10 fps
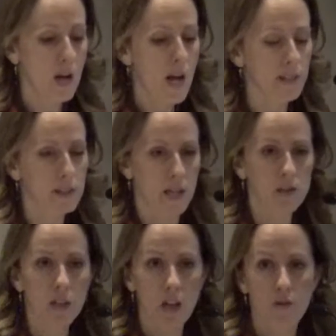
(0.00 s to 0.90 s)
And
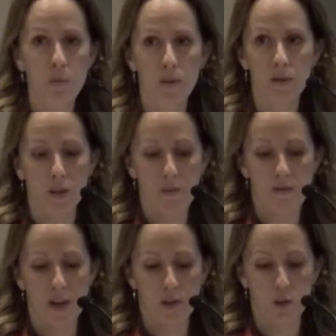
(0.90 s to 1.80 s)
cells can have a build-up
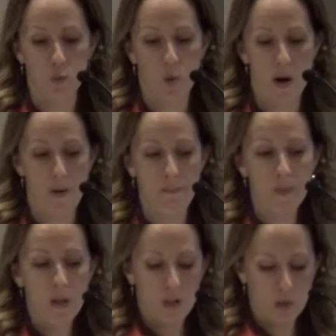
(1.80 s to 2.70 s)
effect as
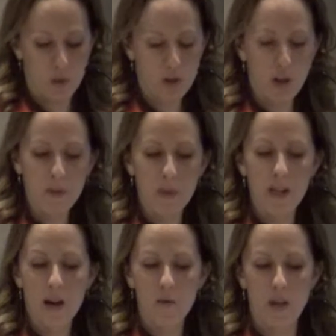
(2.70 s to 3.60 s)
well. So your child may
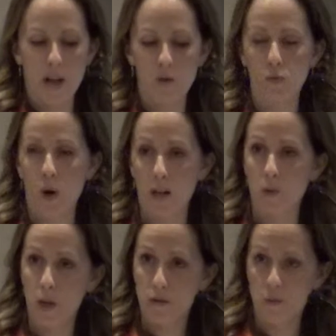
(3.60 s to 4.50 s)
not react right
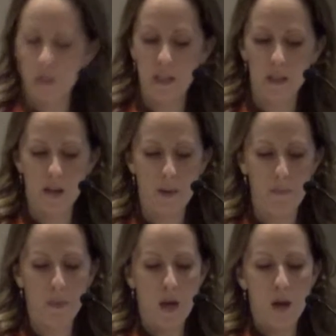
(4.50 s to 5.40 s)
away from eating
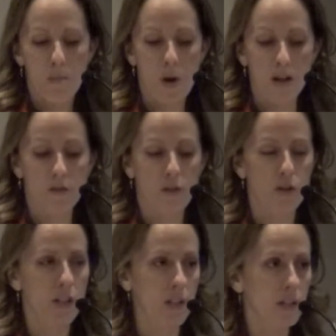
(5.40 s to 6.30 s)
them, but if
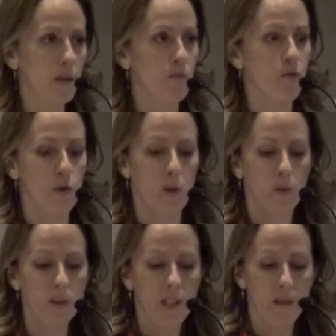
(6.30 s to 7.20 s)
they're eating them
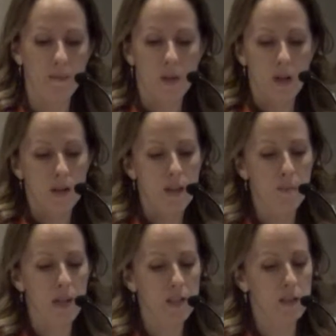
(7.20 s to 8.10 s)
frequently, they
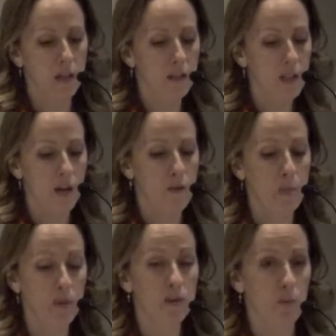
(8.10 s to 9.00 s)
may suddenly have a
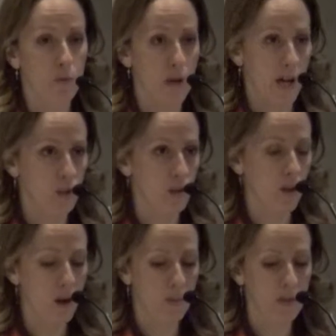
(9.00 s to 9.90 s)
build-up reaction a
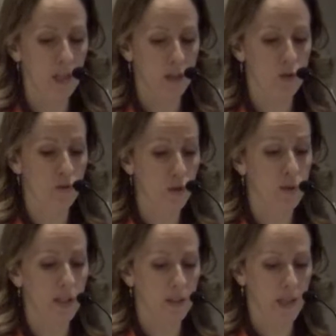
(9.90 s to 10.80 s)
couple days or a few
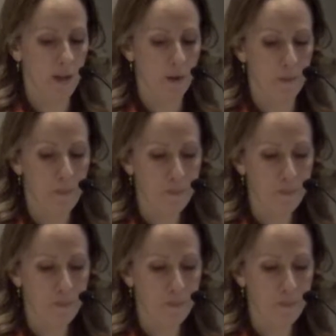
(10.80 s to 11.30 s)
days later.